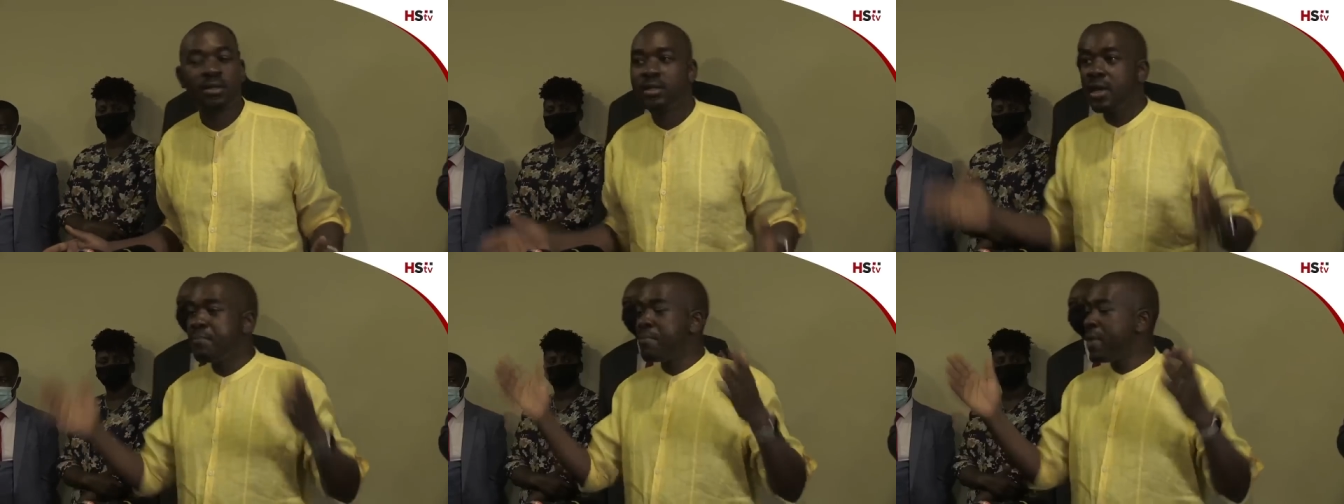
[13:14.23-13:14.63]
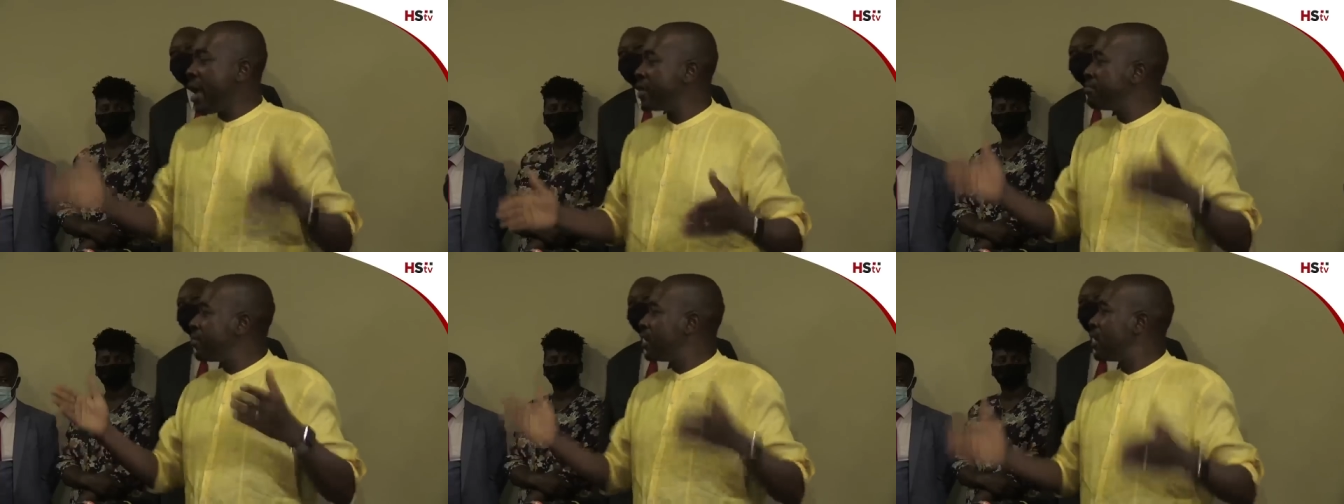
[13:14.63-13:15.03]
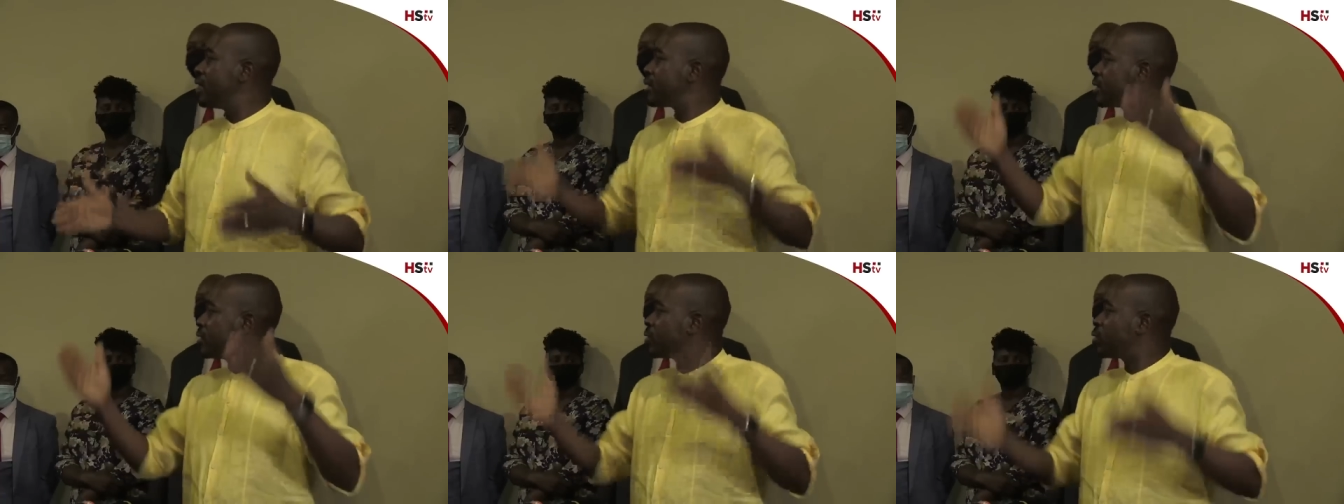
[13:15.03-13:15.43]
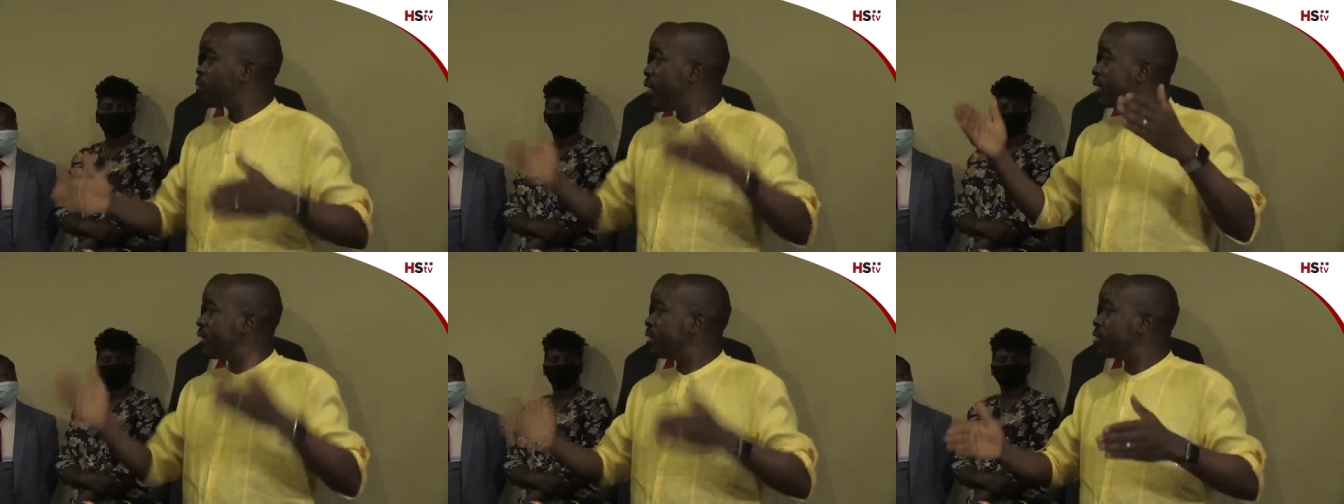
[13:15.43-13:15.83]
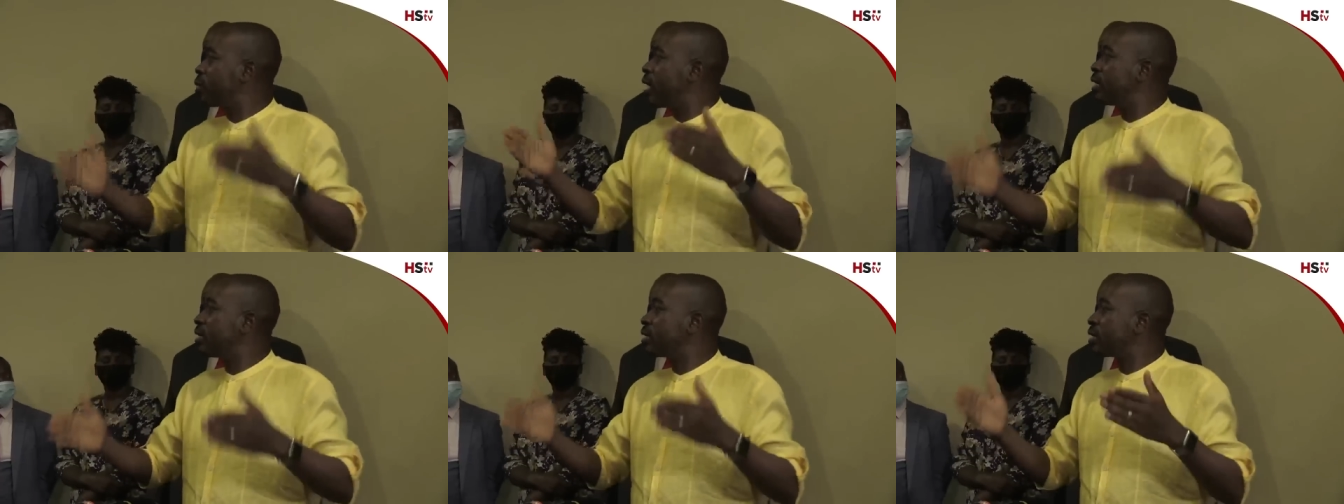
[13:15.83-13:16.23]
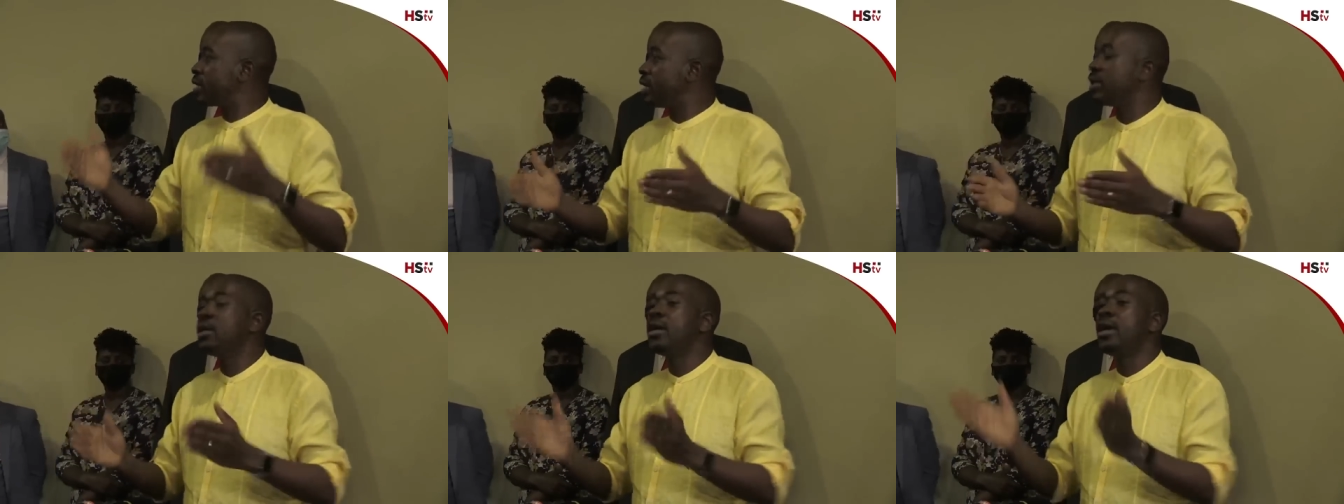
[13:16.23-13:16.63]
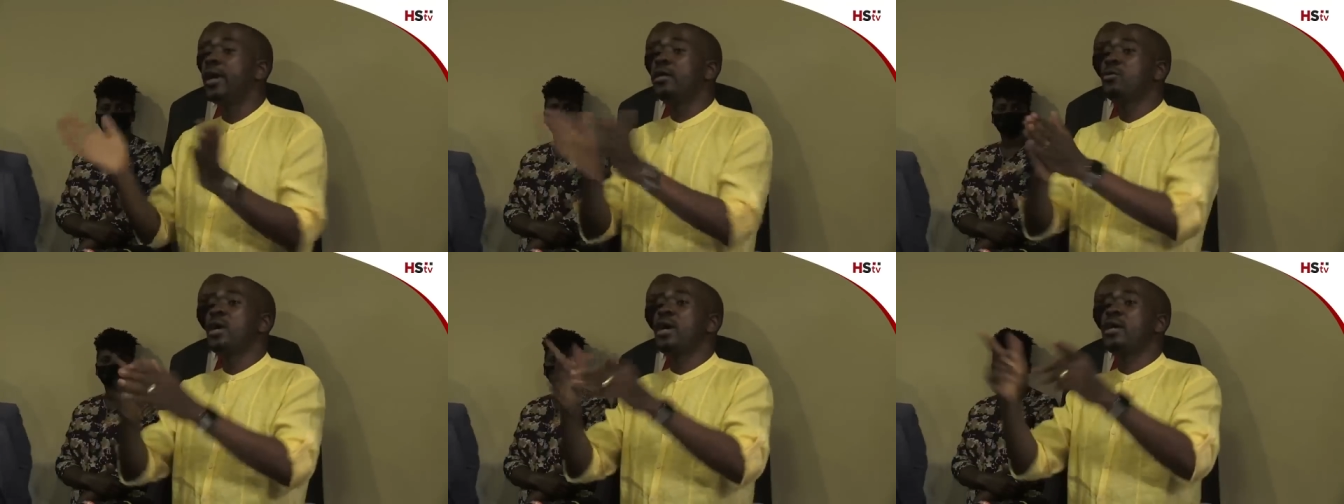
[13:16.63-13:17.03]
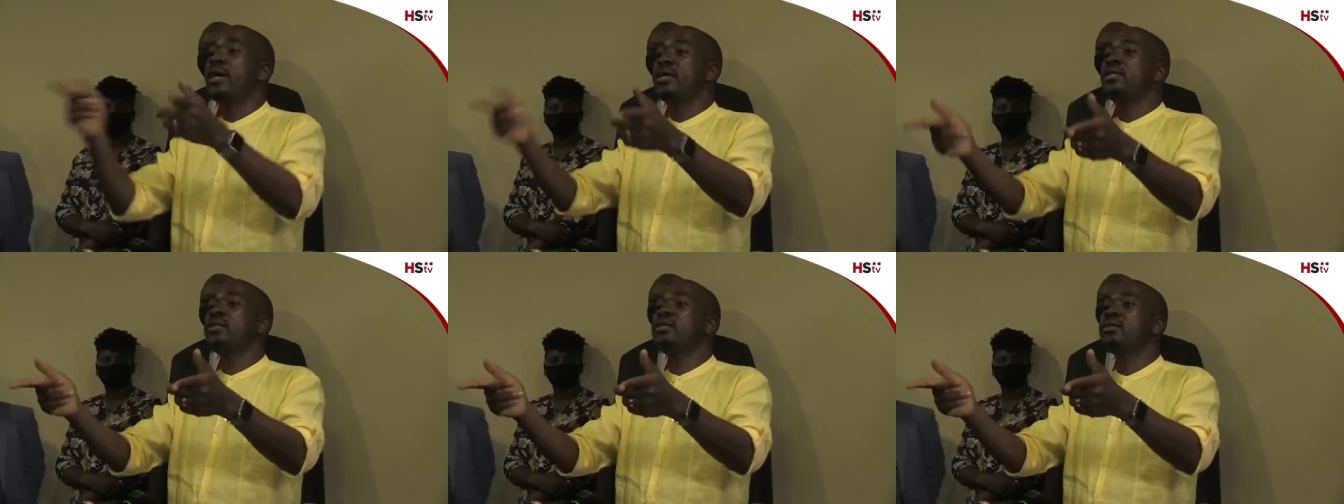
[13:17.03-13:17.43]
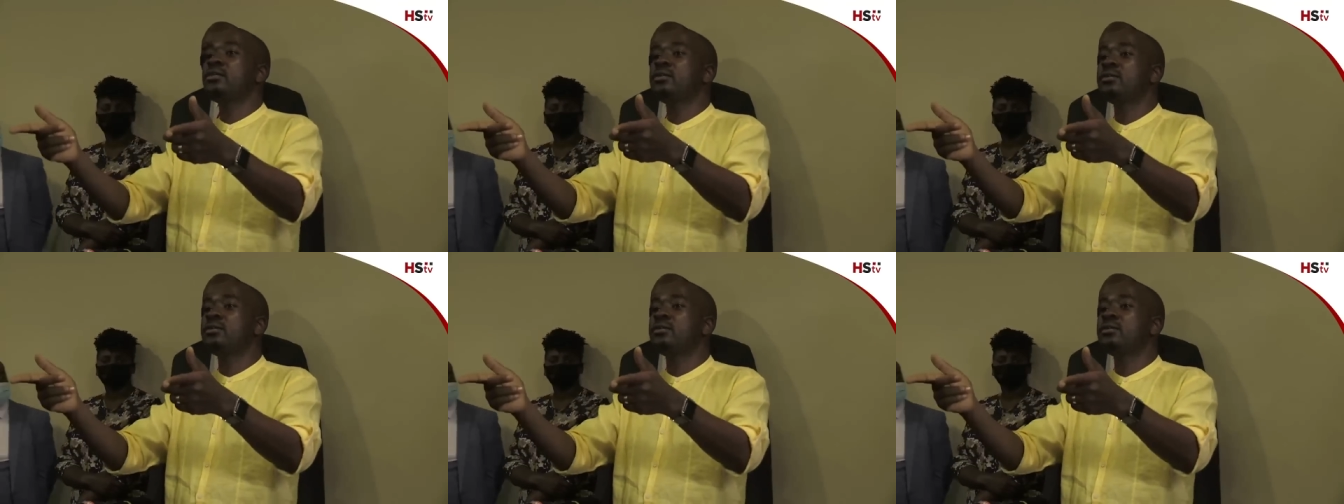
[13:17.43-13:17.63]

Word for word: The main meal is in twenty twenty-three, and we are ready.